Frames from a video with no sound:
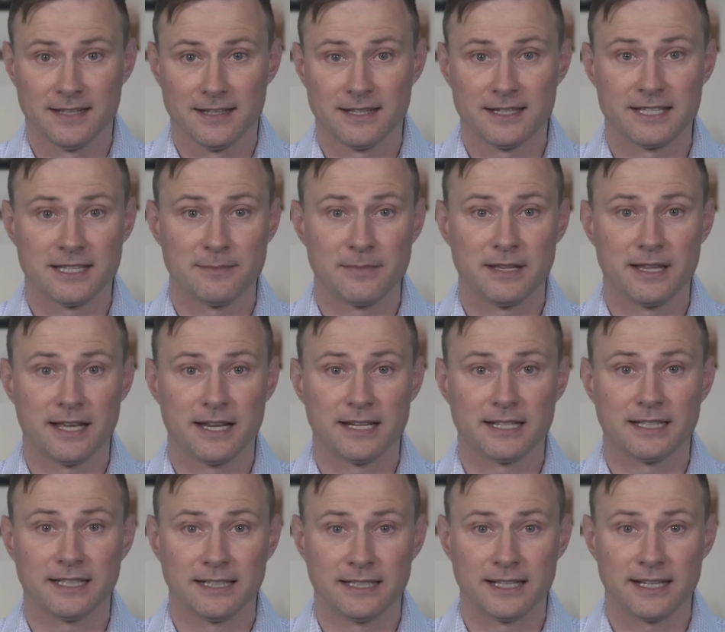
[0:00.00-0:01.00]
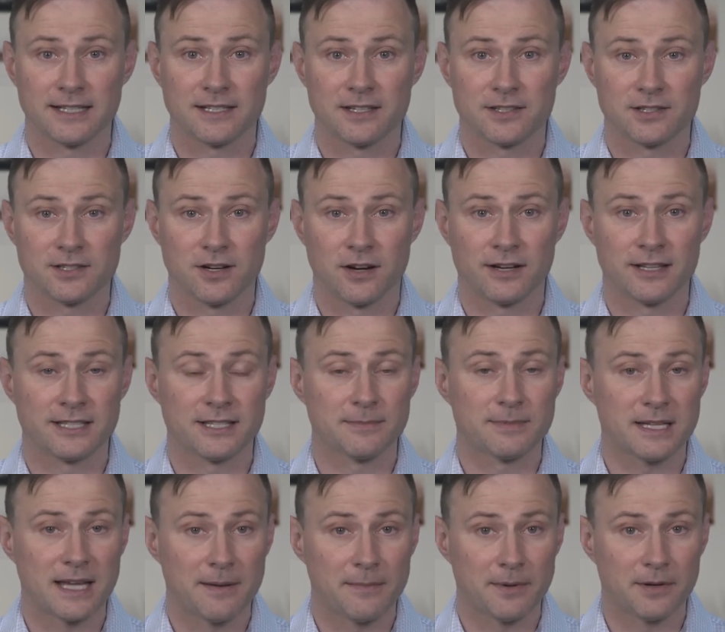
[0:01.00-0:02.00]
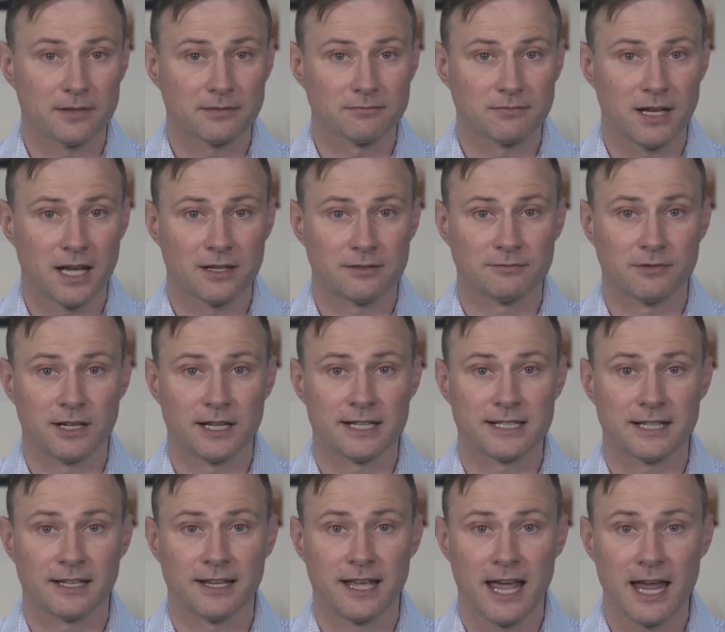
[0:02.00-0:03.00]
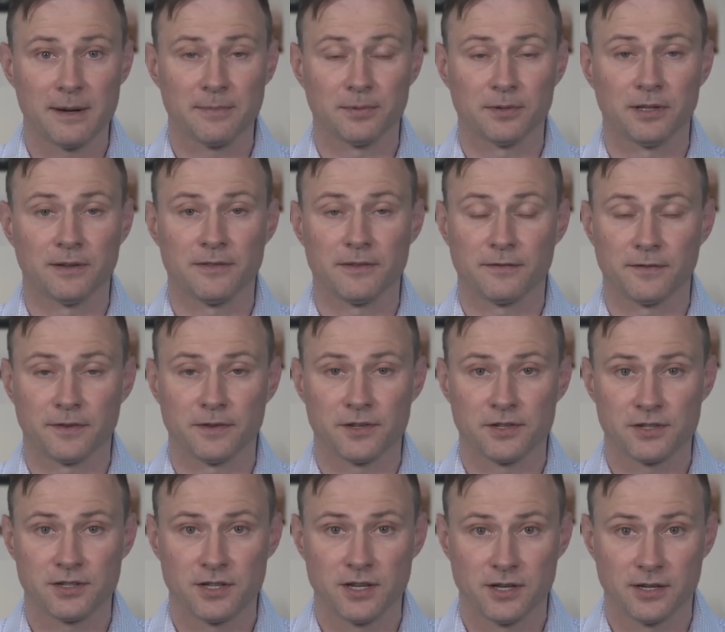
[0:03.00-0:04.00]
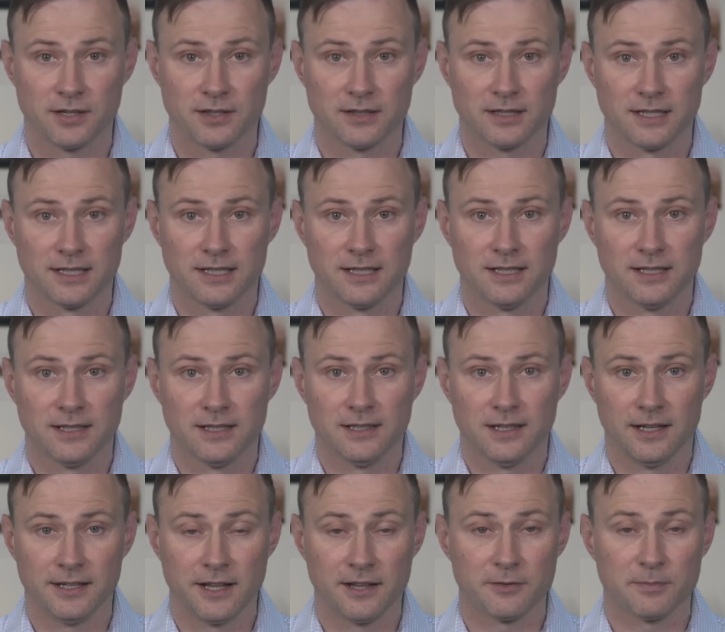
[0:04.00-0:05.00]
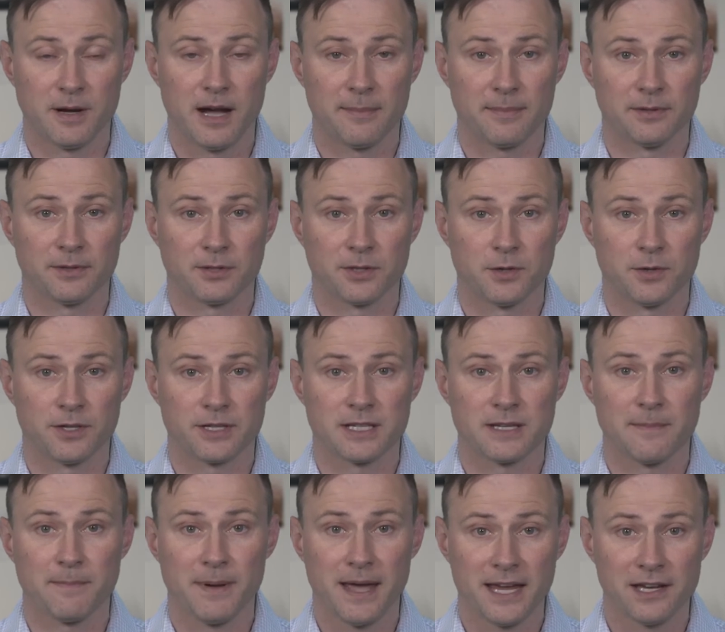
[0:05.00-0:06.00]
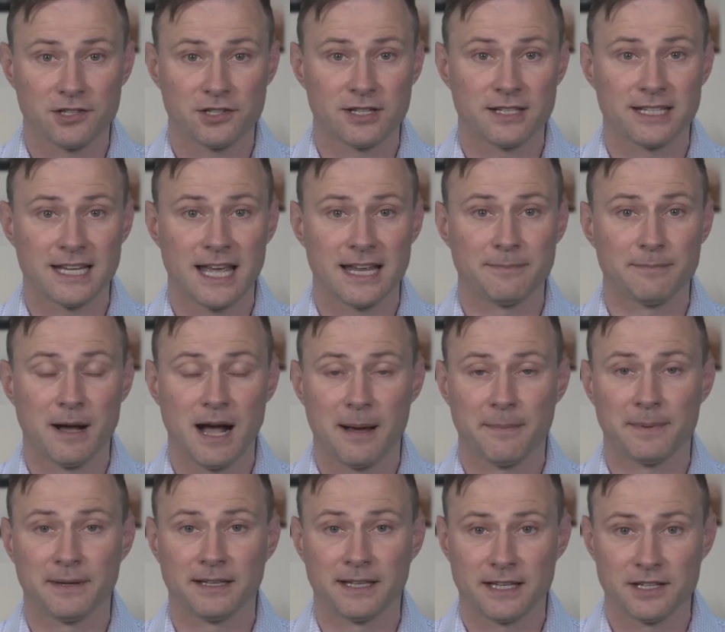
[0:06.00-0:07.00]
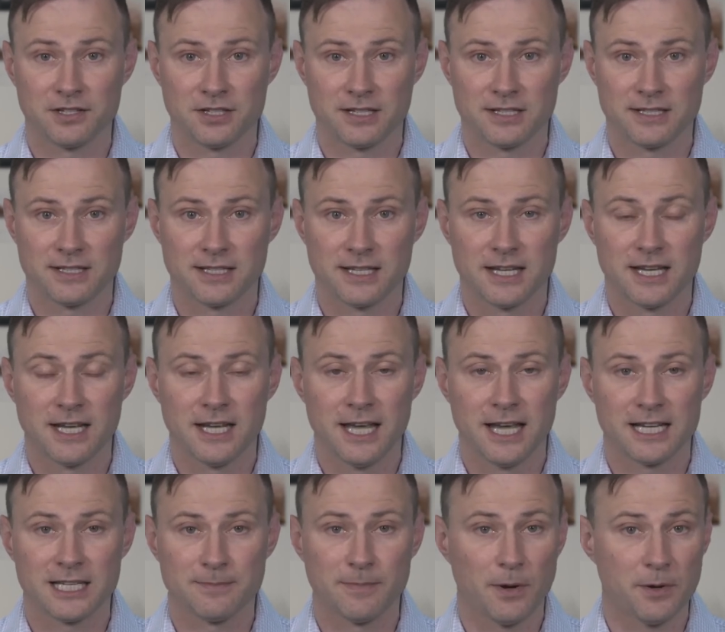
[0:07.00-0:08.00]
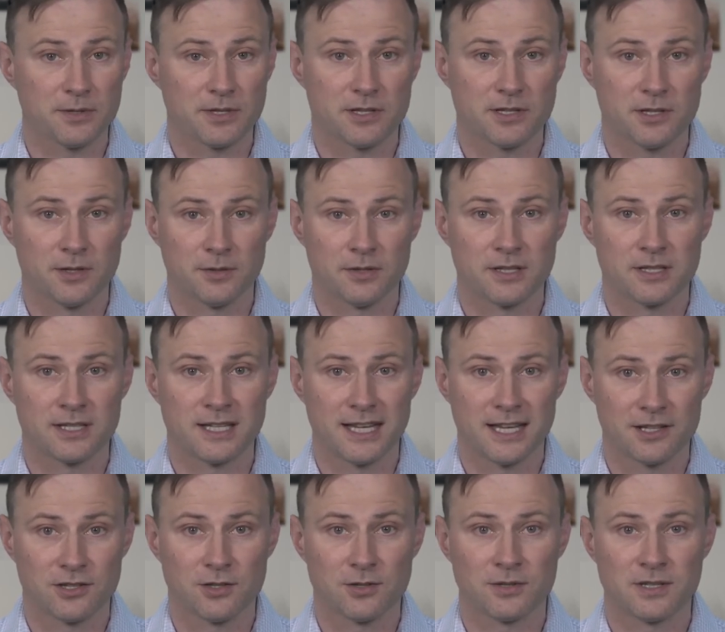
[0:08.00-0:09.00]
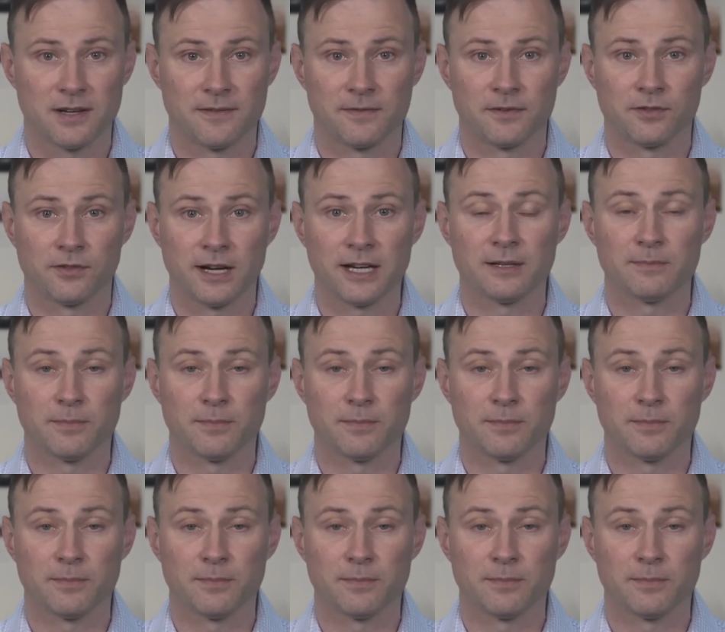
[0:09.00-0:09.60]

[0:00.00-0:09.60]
The simulated clinics start in September and run until April of the first year. Another popular course, Patient and Populations, exposes students to issues of great